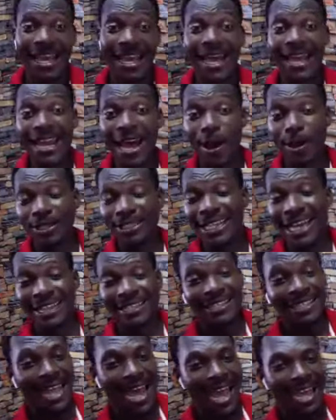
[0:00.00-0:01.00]
and I was
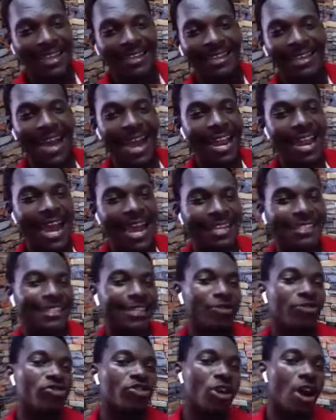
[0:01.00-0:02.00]
just like, Ghana is
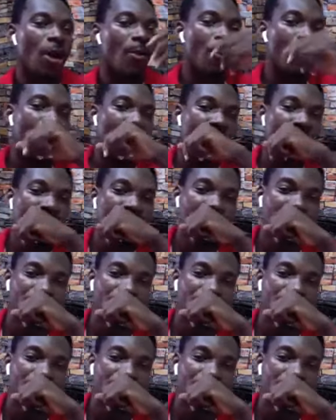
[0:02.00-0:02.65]
in trouble.